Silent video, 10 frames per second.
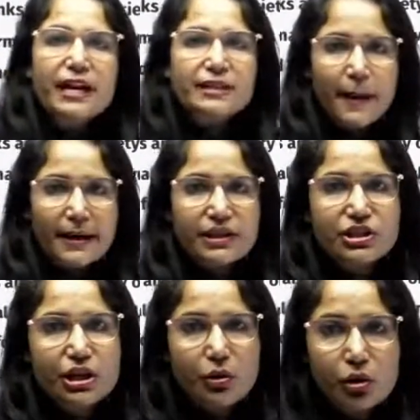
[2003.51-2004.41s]

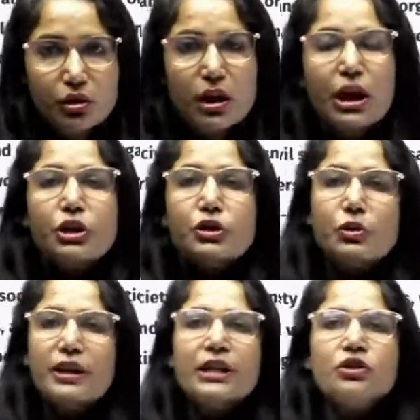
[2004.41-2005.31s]
expenditure on,
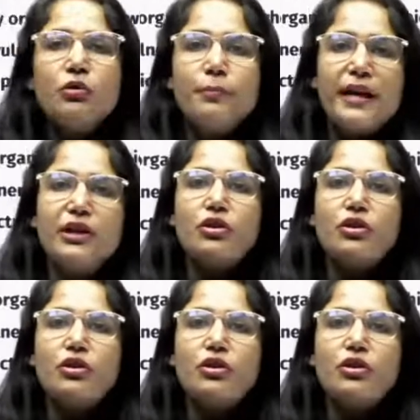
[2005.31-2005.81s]
you need to make